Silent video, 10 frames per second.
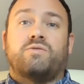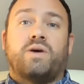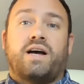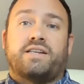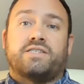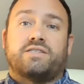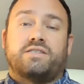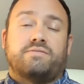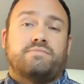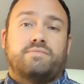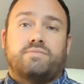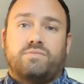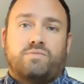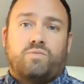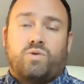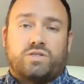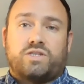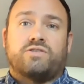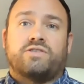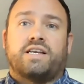awareness than
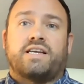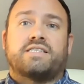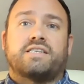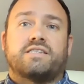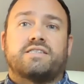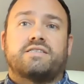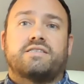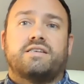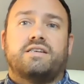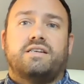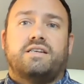what currently exists,